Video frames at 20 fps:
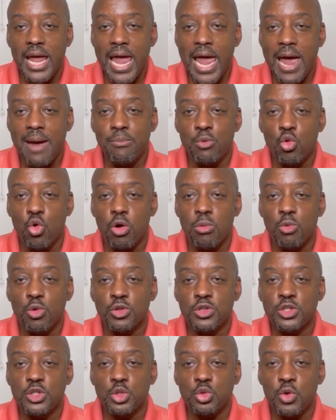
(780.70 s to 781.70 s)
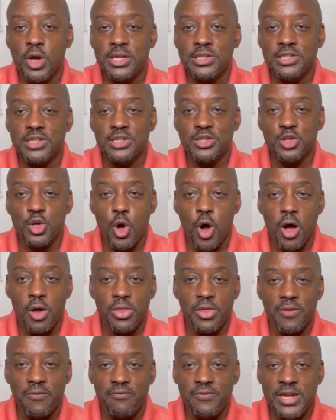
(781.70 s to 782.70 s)
abnormal stresses
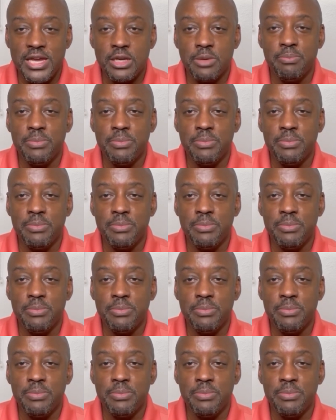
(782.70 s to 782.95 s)
on the feet